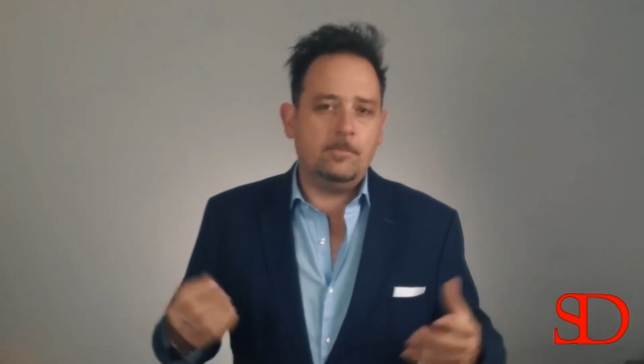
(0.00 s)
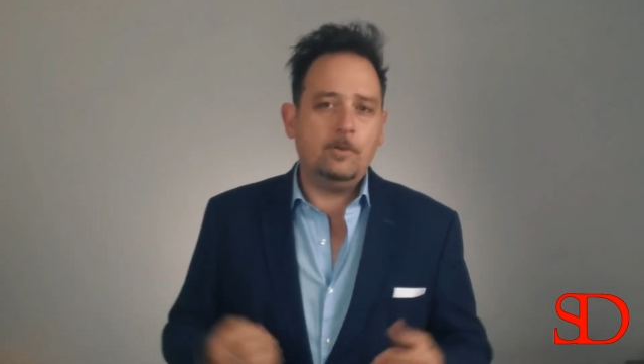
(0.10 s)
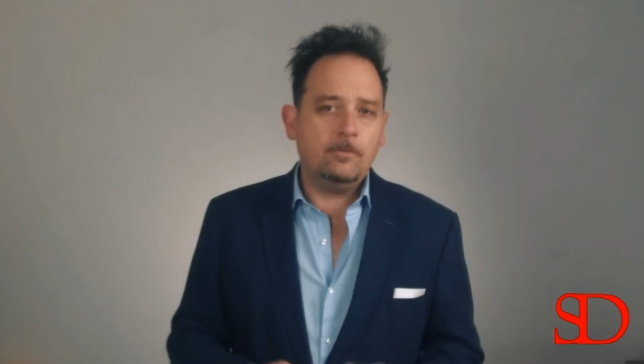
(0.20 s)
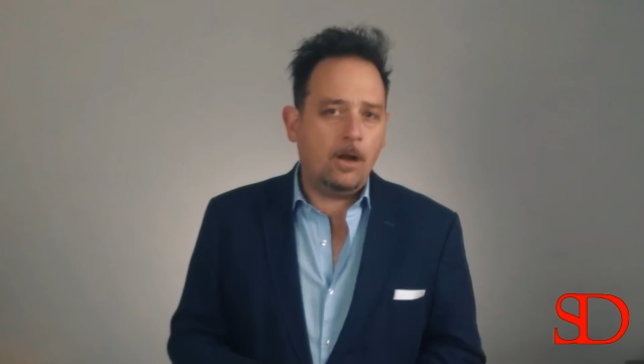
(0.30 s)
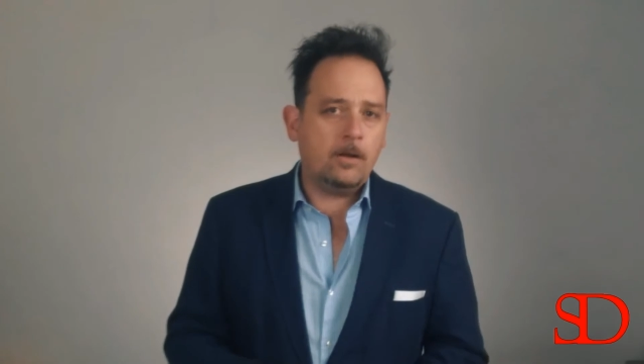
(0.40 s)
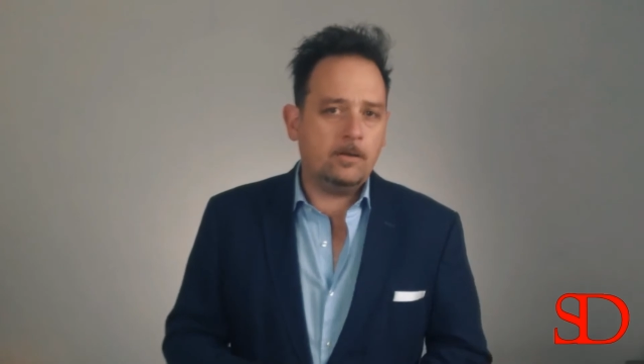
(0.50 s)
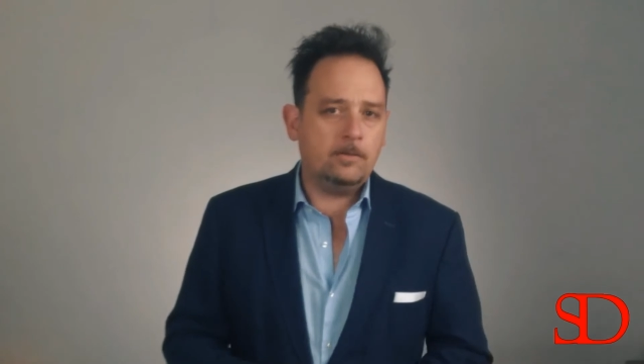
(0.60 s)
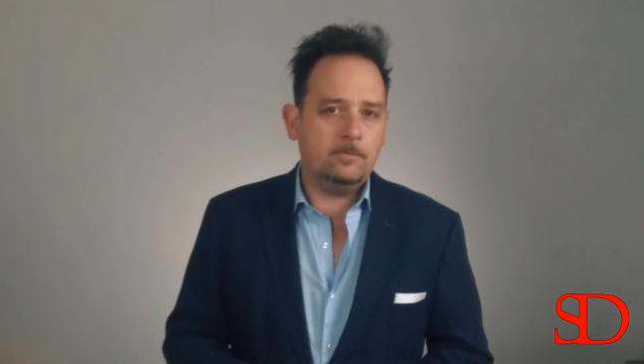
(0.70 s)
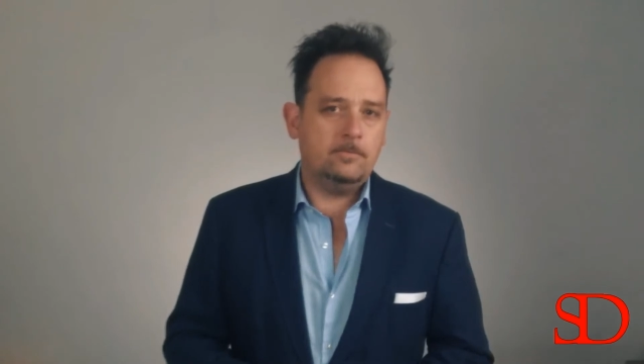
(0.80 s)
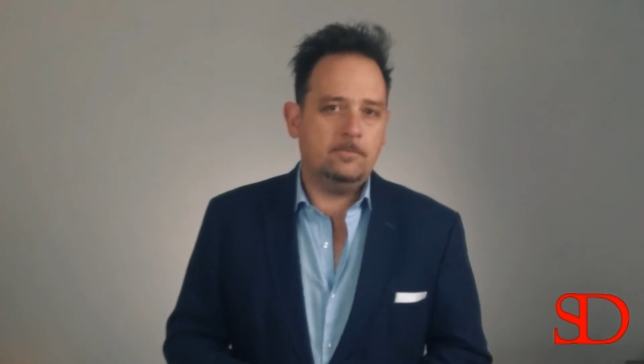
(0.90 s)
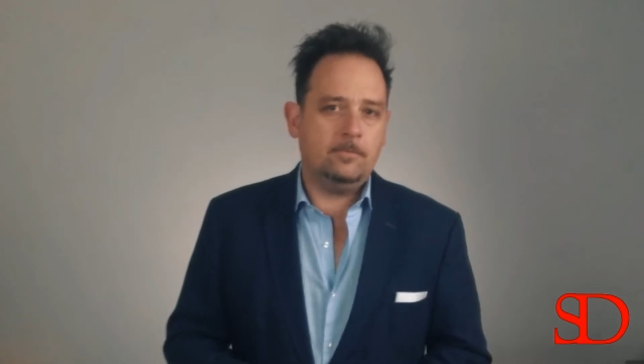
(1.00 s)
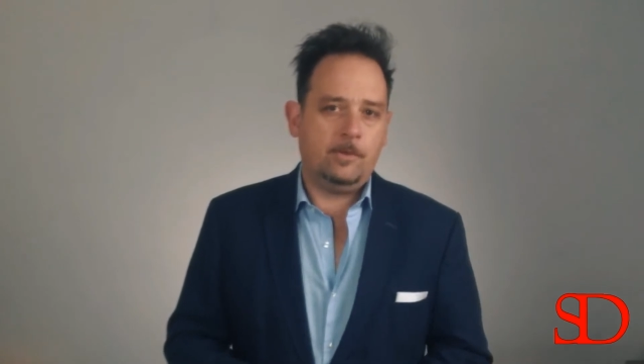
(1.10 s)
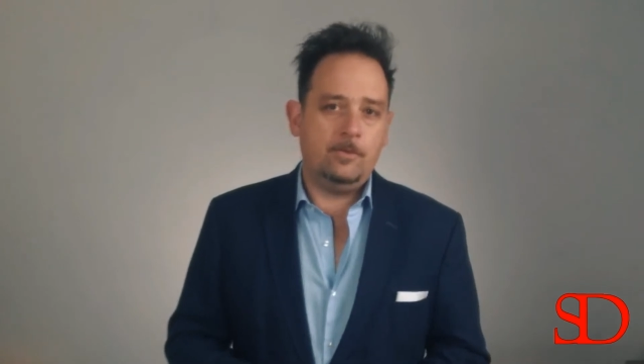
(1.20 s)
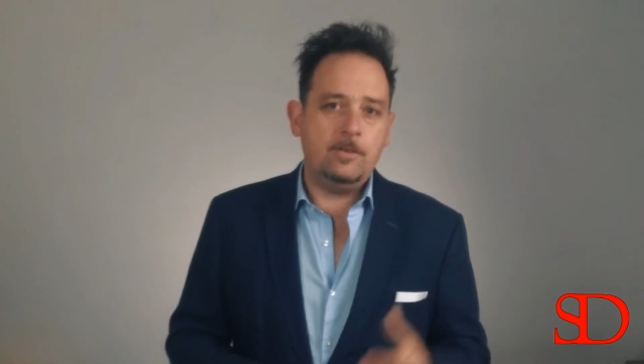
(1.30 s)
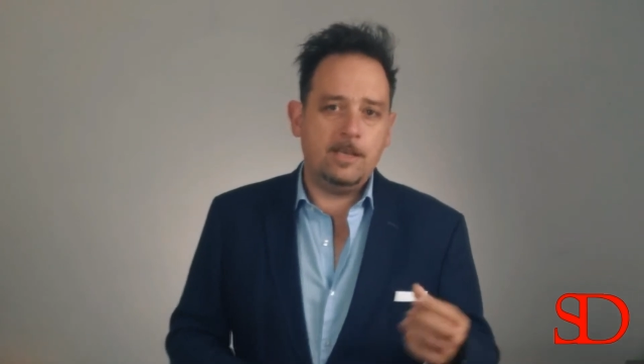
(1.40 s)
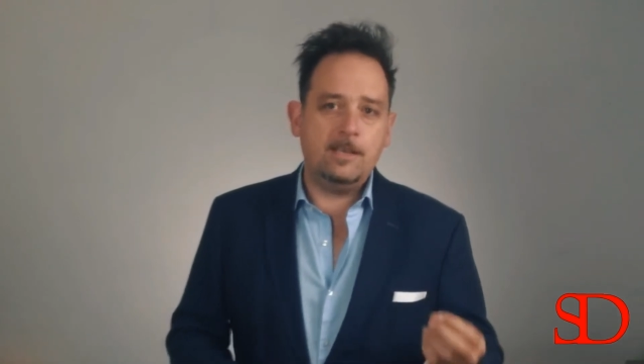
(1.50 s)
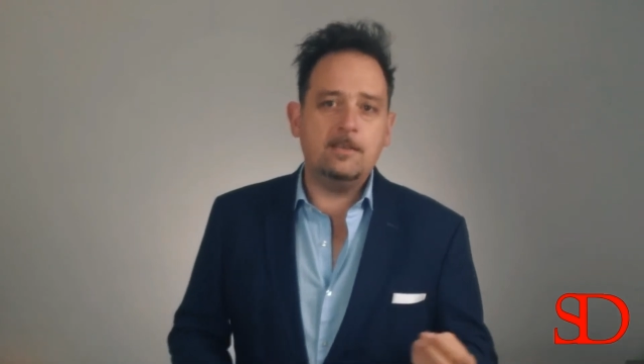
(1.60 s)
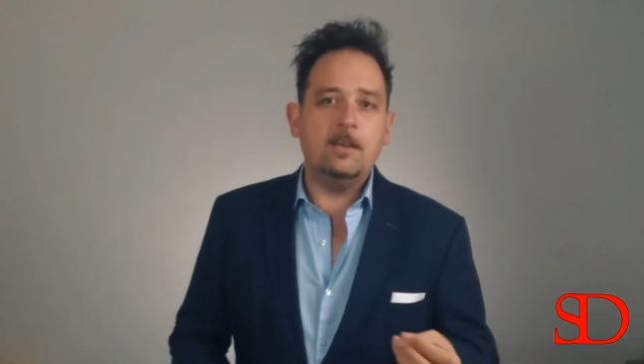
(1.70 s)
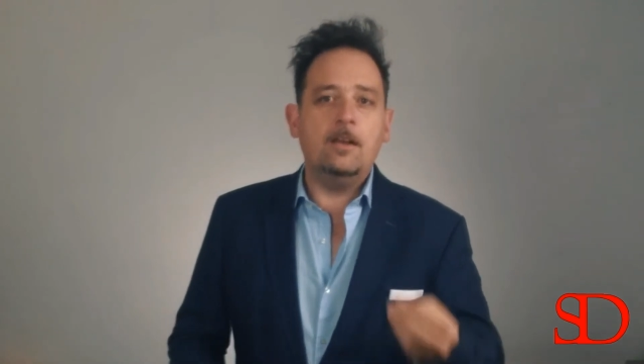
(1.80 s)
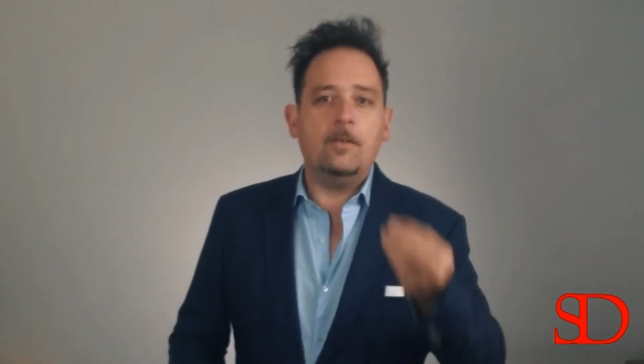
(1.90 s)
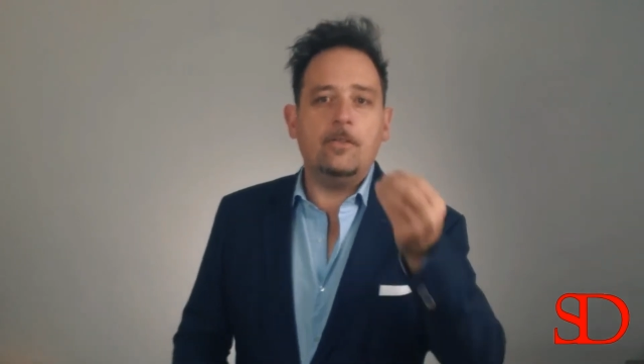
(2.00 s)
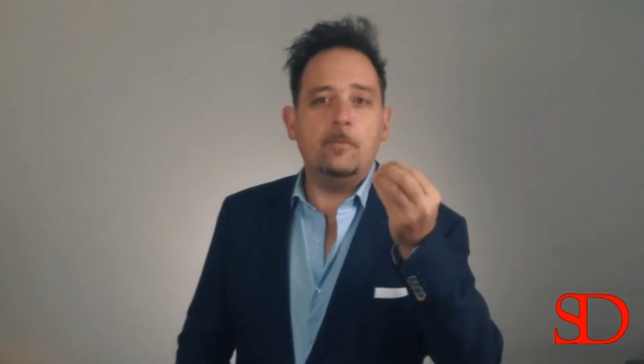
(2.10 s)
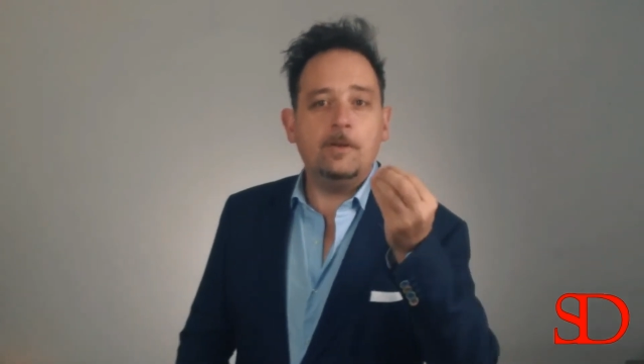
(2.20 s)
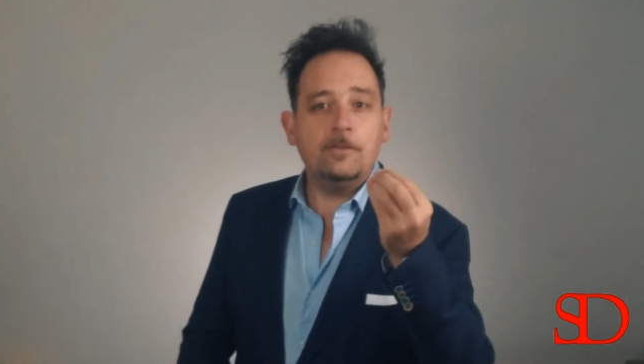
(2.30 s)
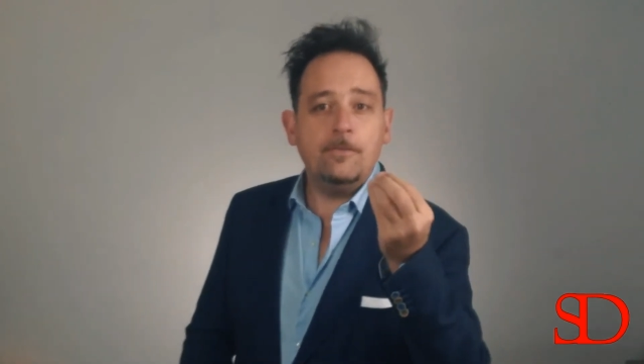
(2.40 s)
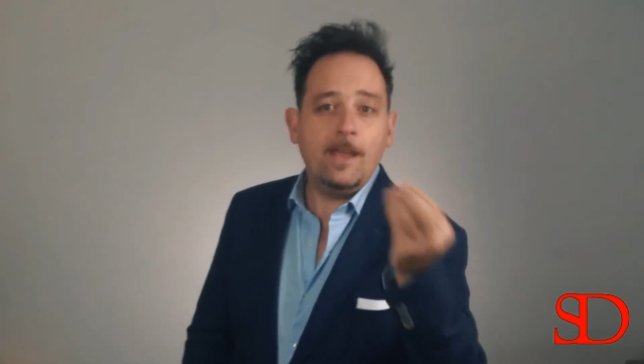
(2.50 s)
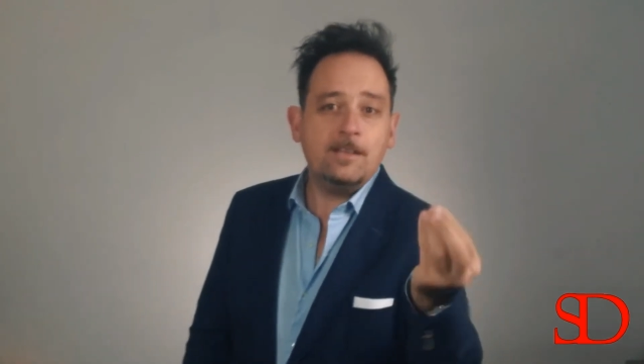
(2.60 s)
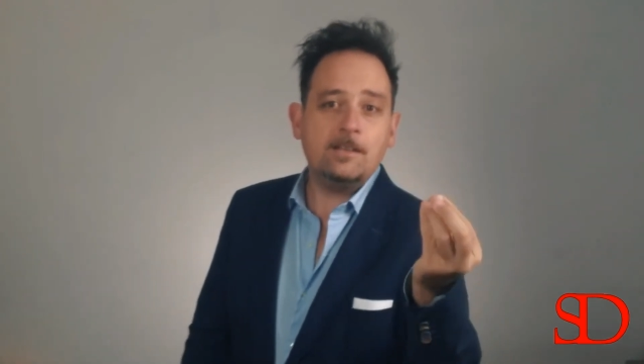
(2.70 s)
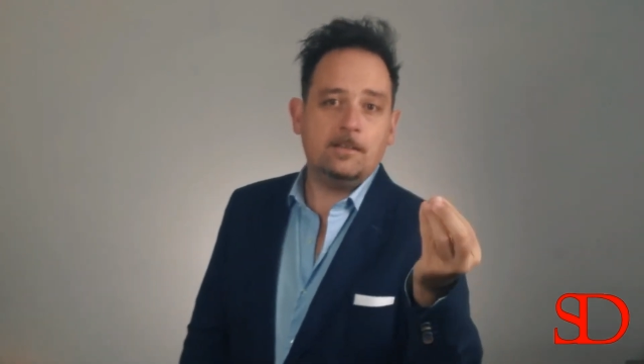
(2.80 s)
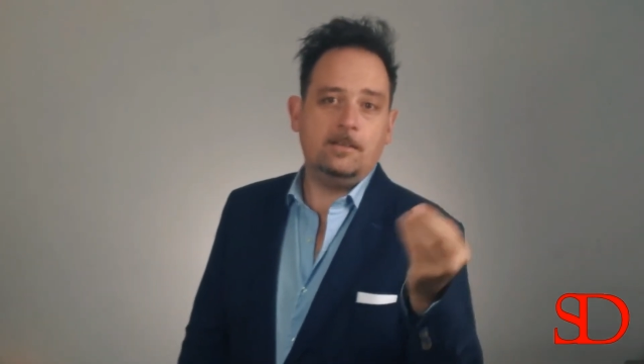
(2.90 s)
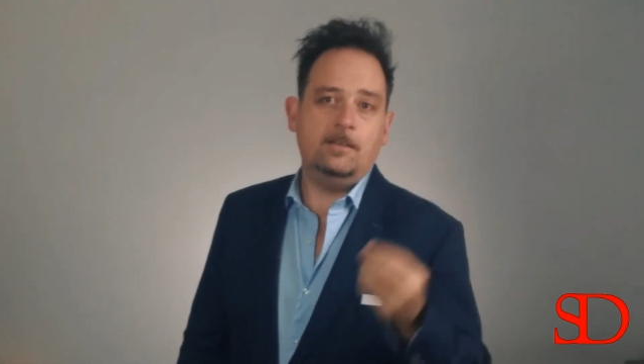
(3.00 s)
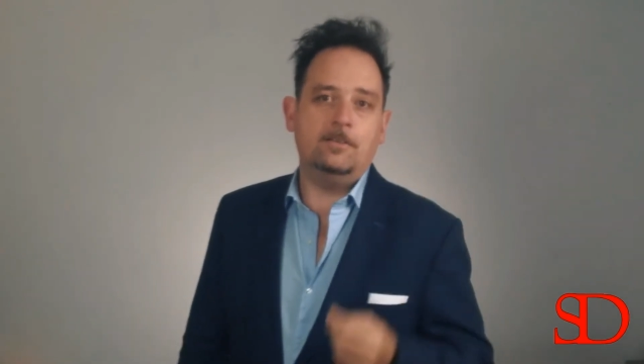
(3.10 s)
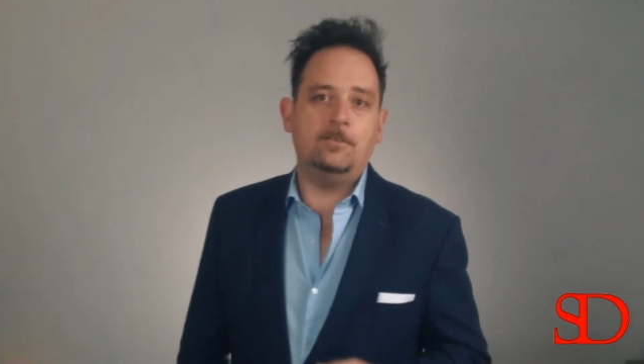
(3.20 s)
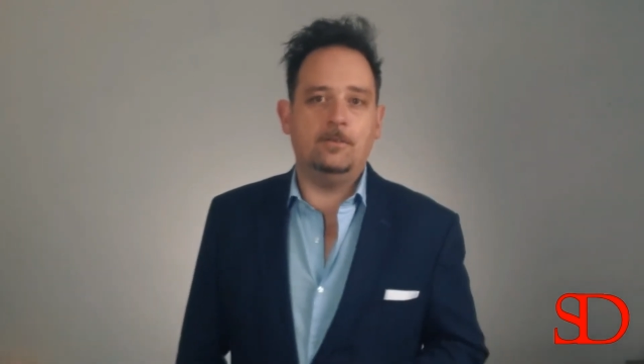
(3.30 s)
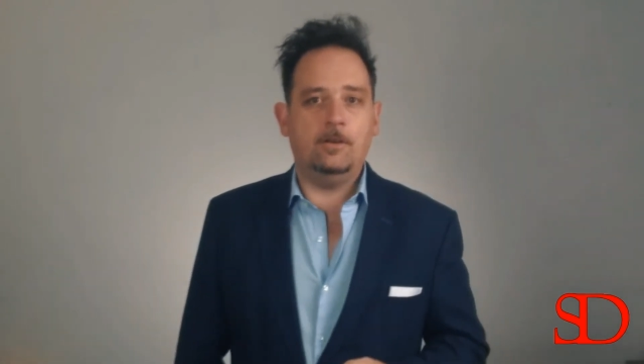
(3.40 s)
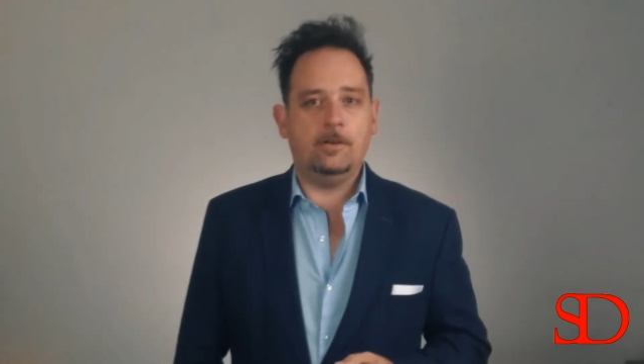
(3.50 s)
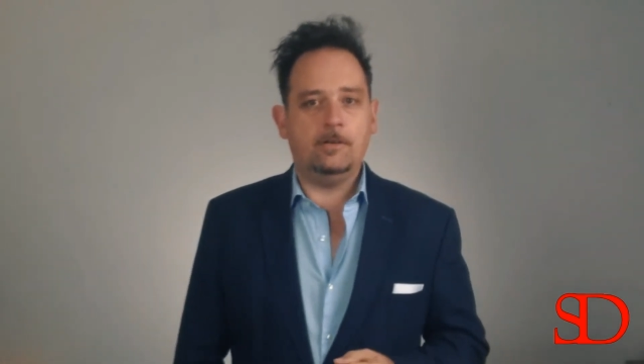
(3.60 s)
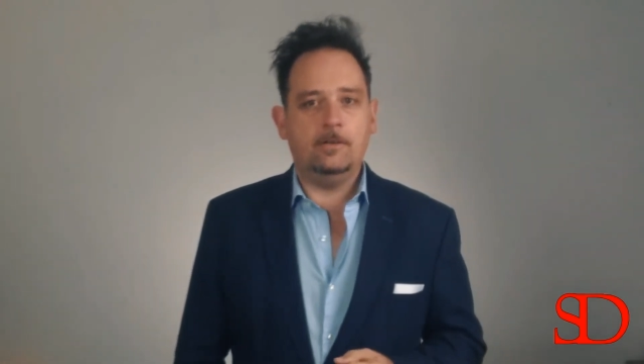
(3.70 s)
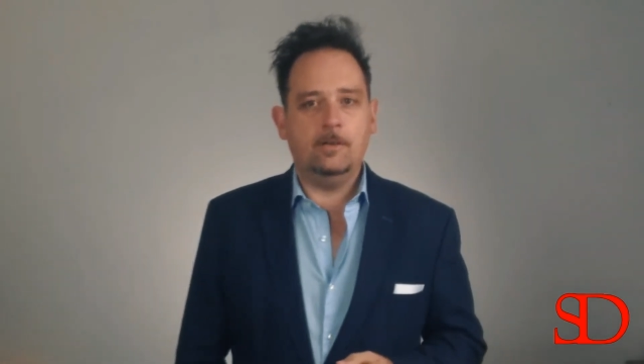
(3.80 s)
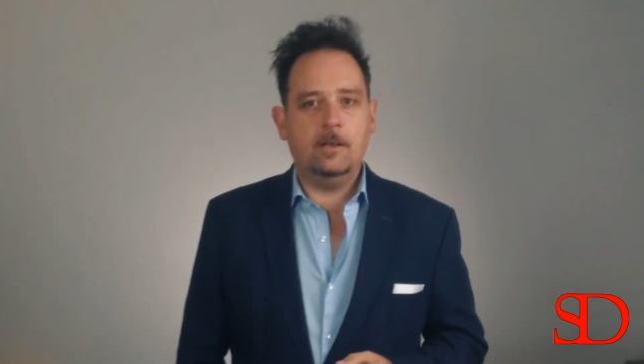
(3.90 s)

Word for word: you're wrong. You need the motivation to learn.